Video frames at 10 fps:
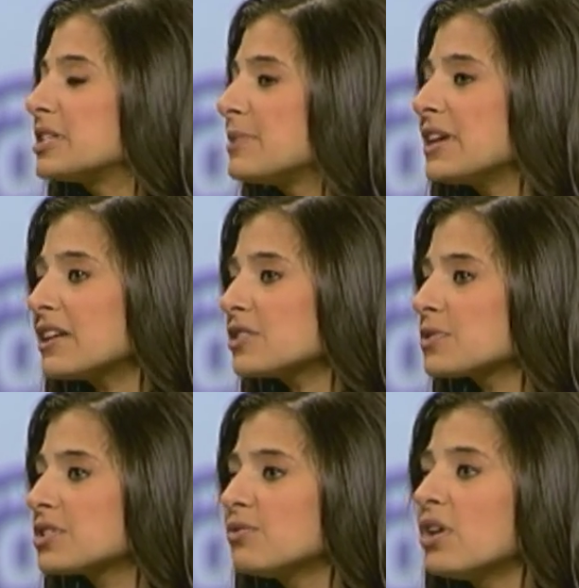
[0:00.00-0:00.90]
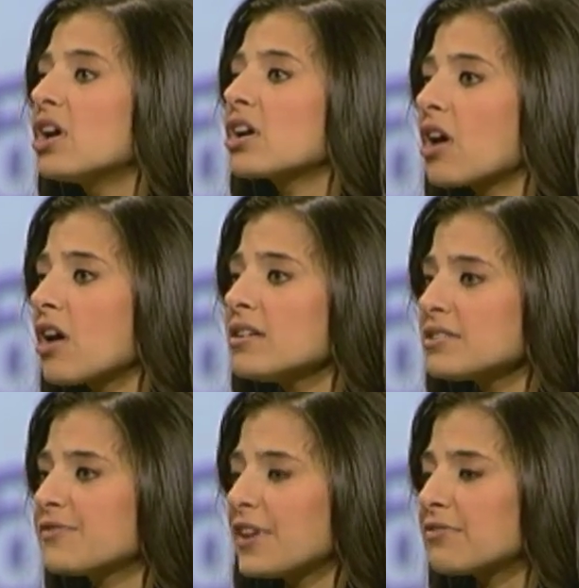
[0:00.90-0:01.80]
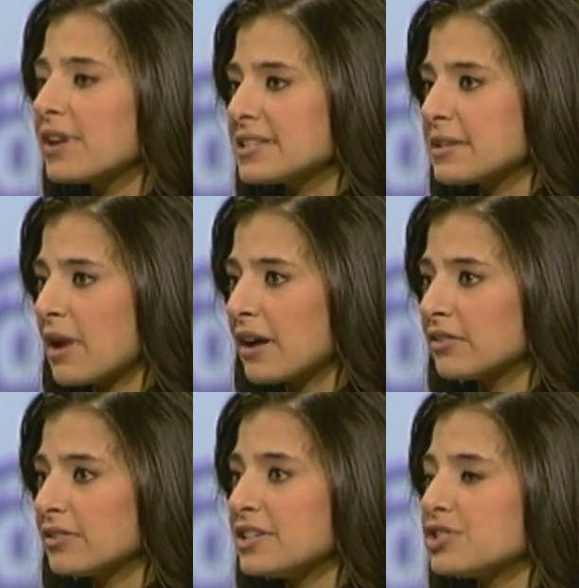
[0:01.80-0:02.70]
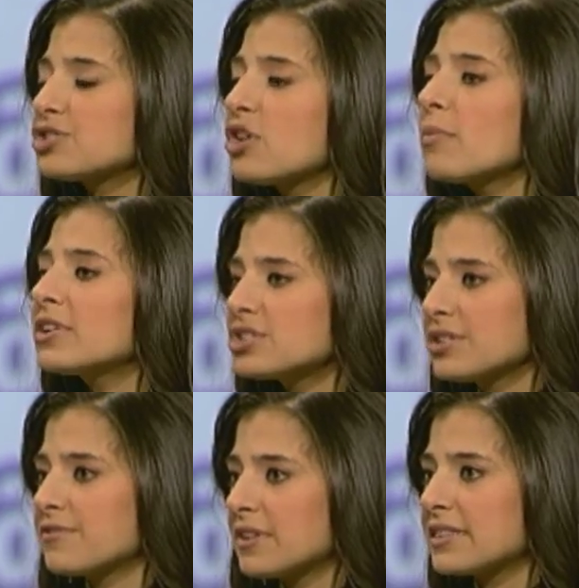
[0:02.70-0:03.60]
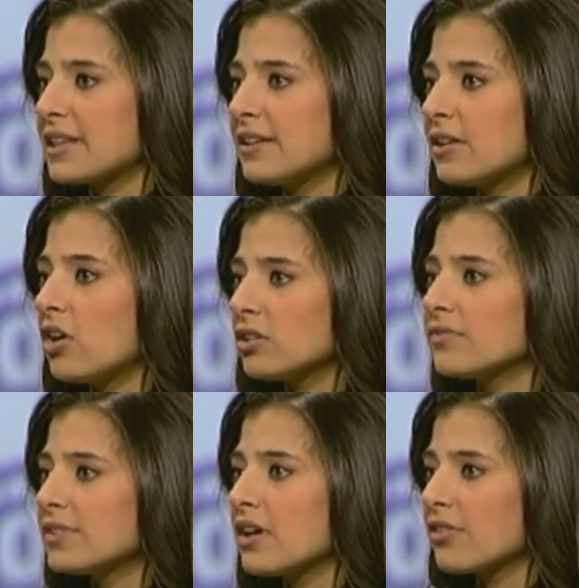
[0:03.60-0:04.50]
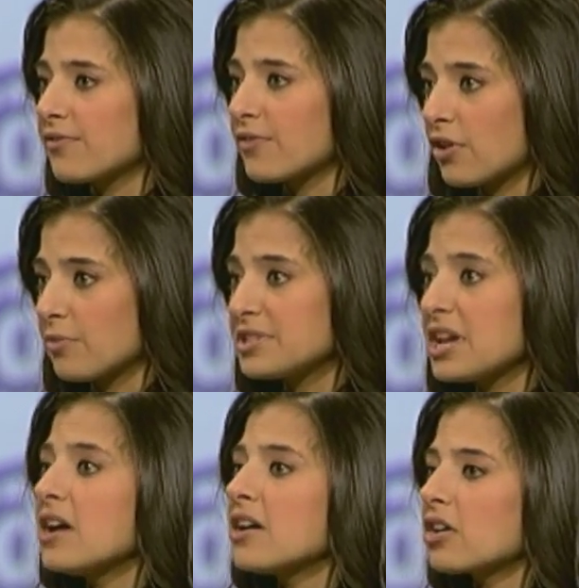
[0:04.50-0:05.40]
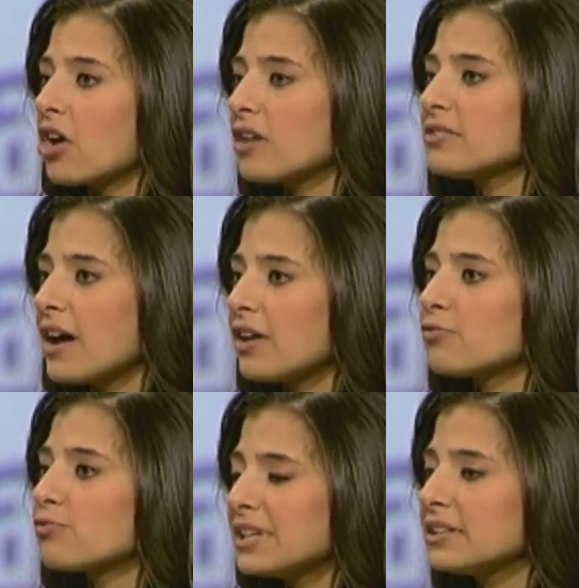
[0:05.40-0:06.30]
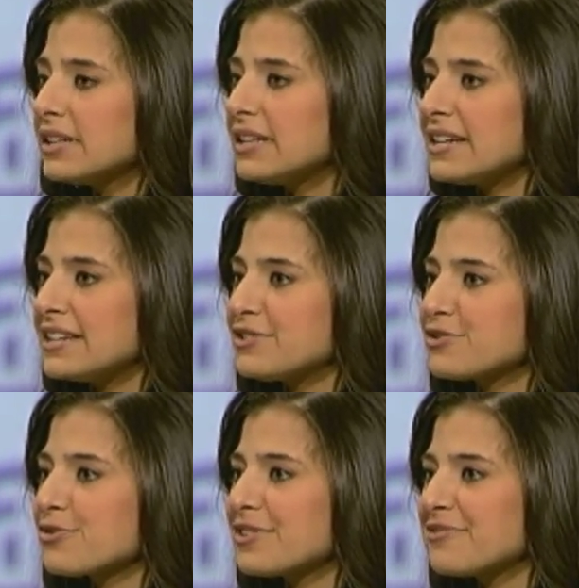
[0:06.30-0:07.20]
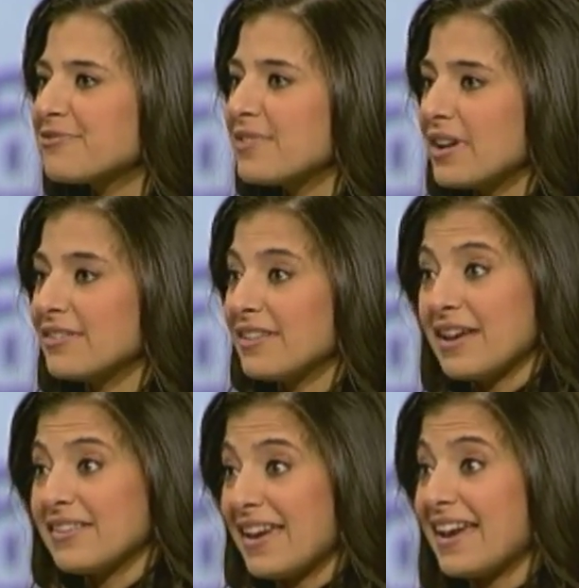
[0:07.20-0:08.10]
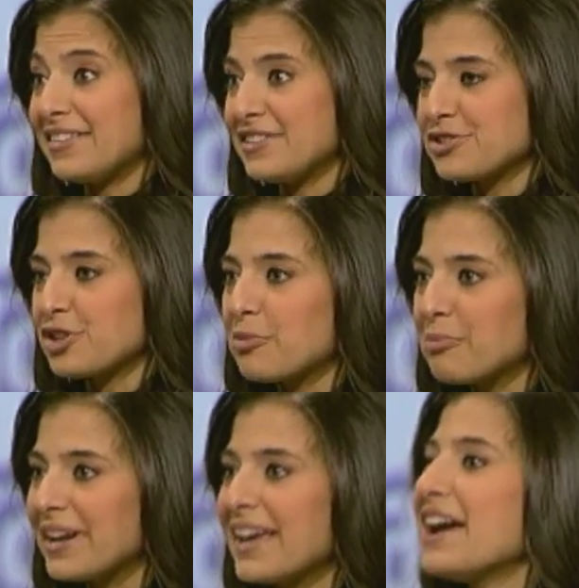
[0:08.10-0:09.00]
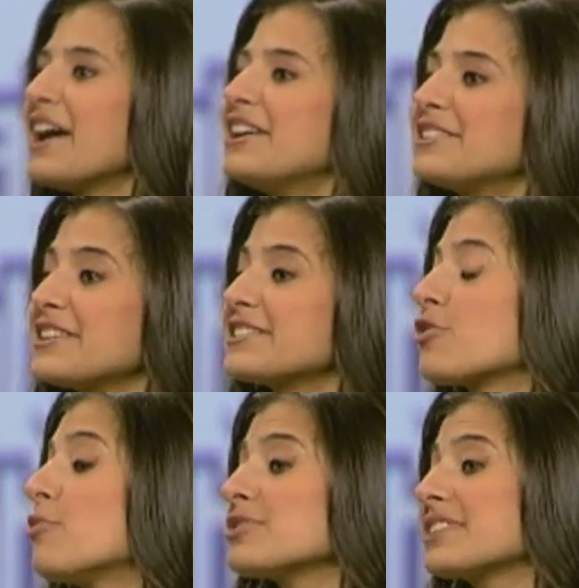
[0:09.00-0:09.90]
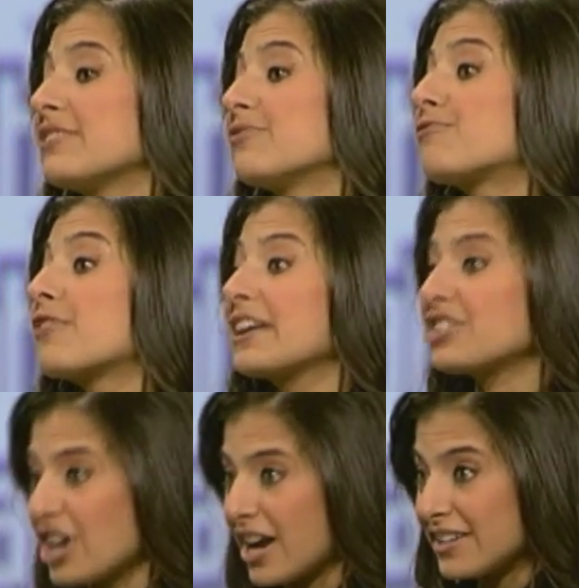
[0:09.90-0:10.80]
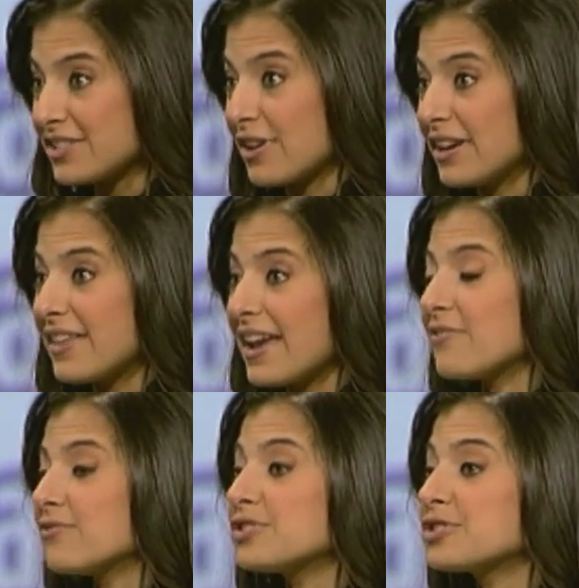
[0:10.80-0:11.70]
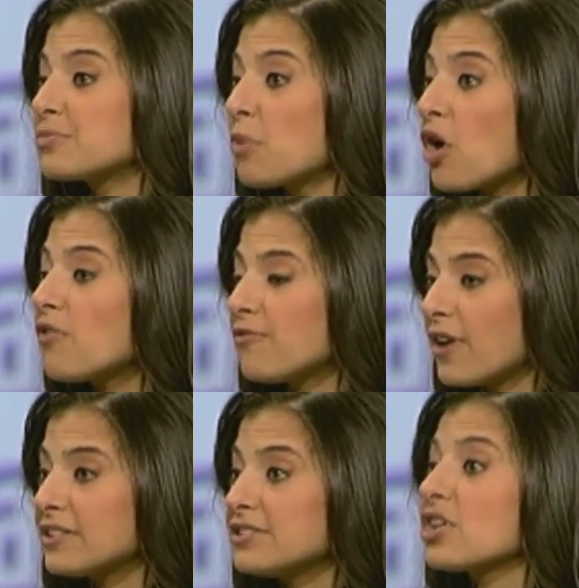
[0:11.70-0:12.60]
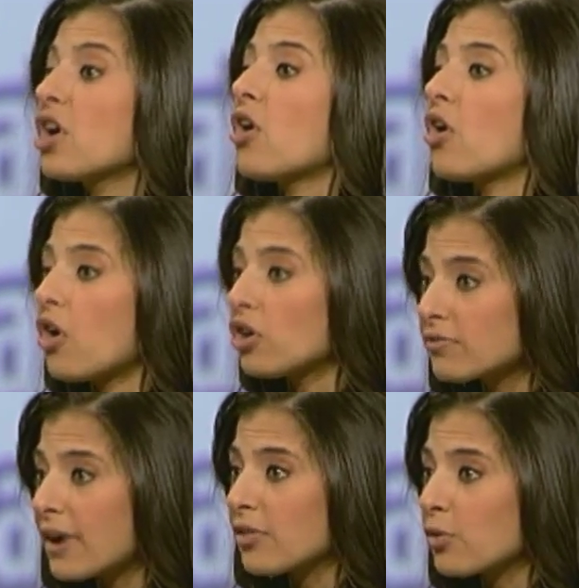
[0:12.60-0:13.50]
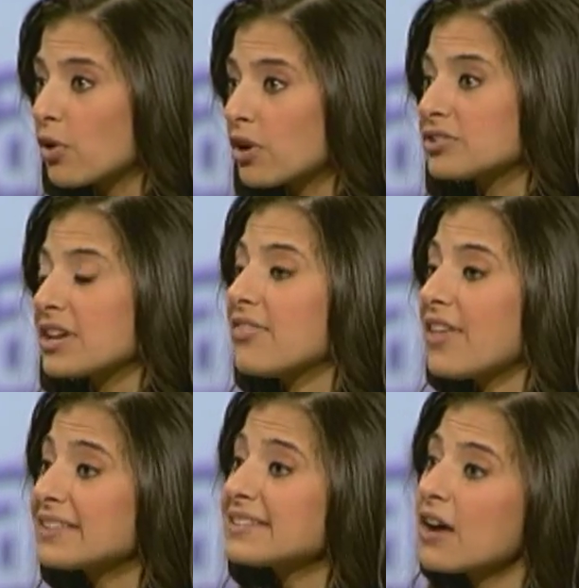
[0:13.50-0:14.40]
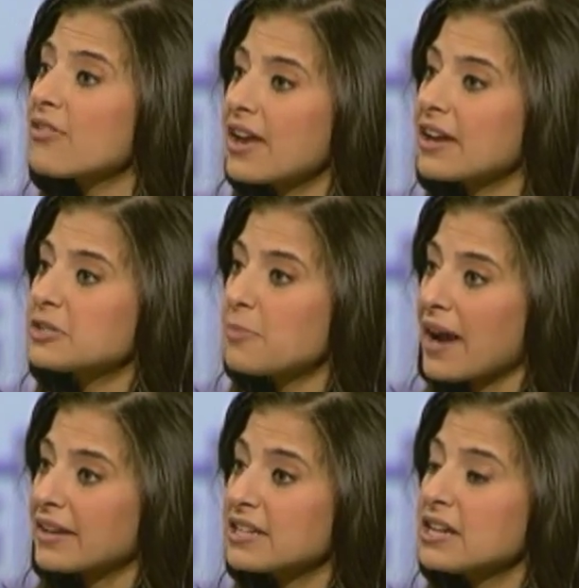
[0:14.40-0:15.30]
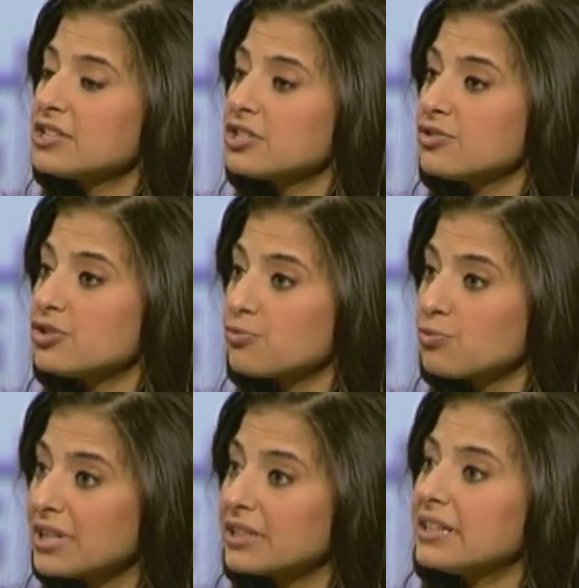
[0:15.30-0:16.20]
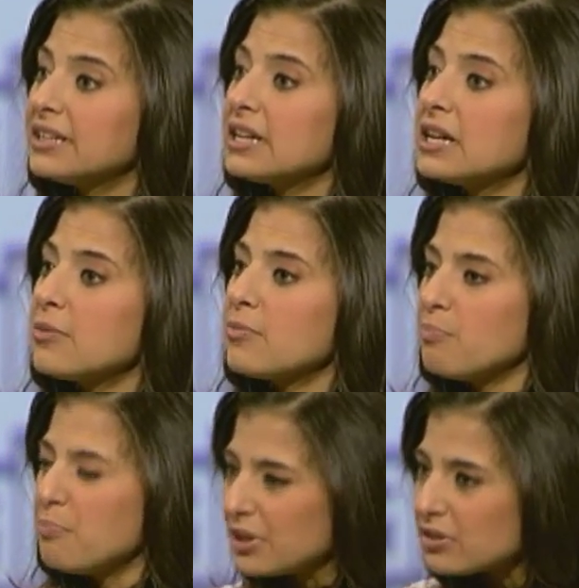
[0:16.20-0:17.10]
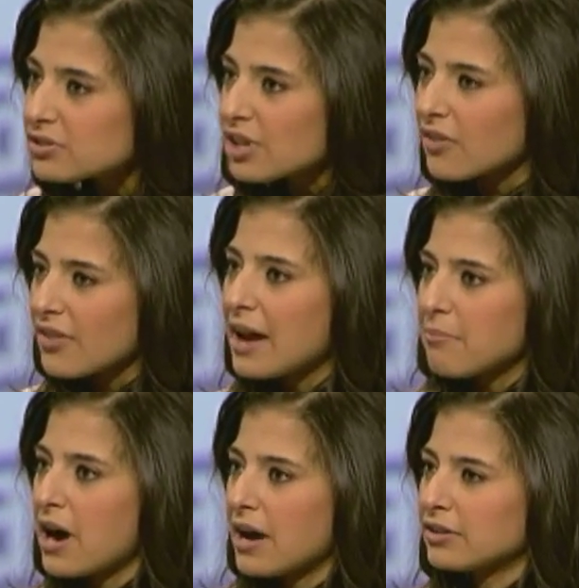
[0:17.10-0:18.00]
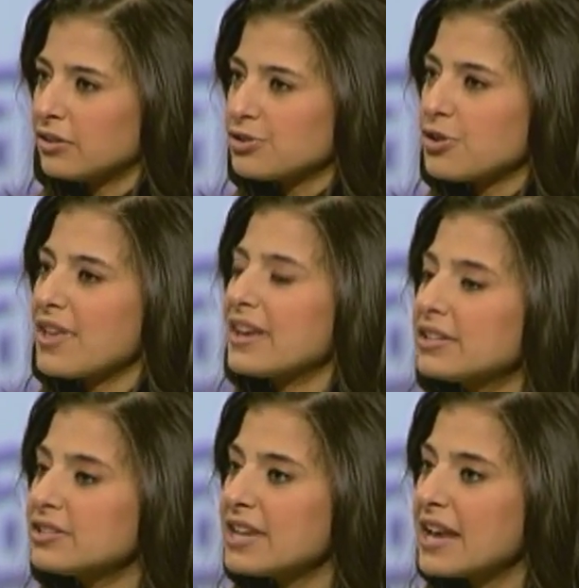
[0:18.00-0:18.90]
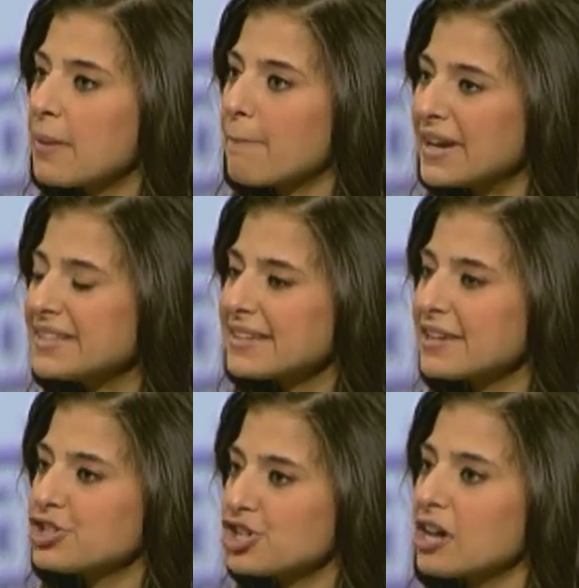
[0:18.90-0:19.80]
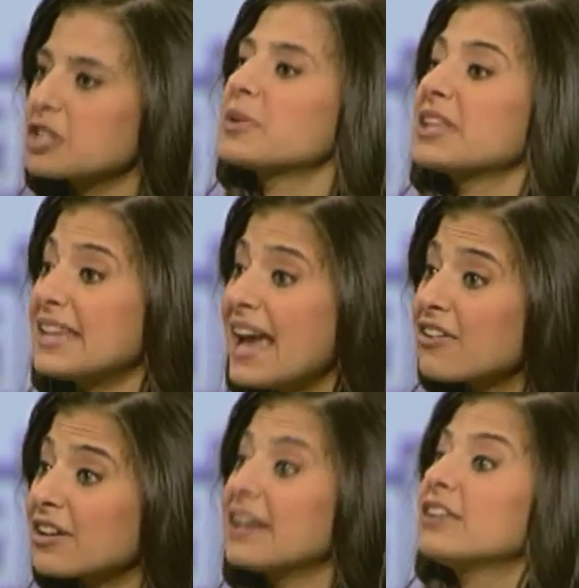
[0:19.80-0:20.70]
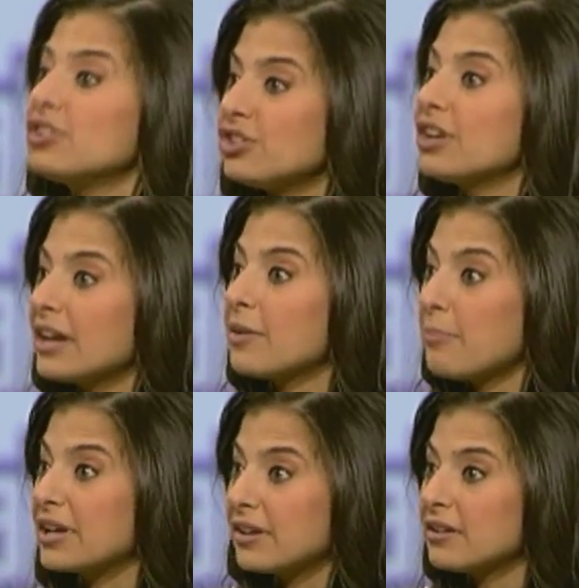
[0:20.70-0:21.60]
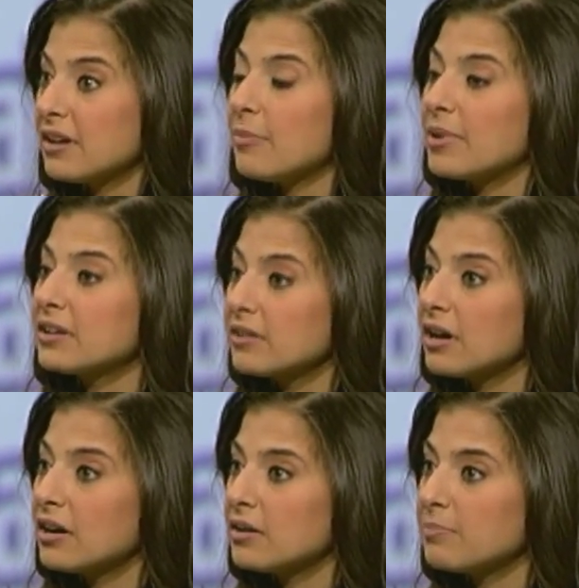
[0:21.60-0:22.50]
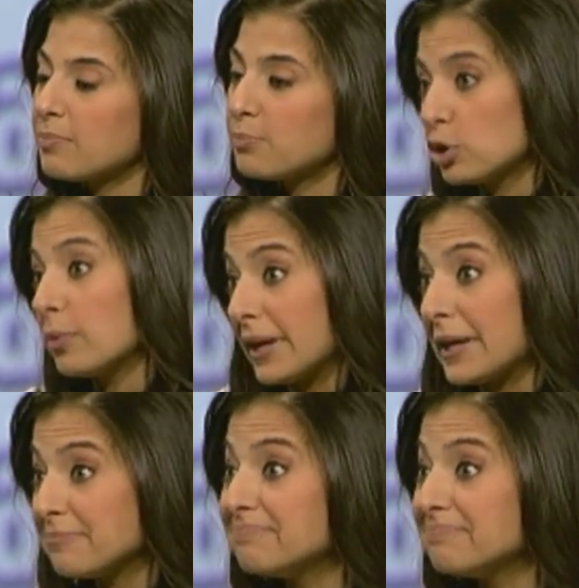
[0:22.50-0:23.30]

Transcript: But to be honest with you, Carlyle's fundraising fundraising model is so much different than all of the other firms. Carlyle really is sort of, and they hate this term, but is, is almost like a franchise, right? They have small funds all around the world, and that's how they expect to, to really build on that model, so they can take bite-sized chunks, but in the aggregate, you get a big, a big uh, pool of money.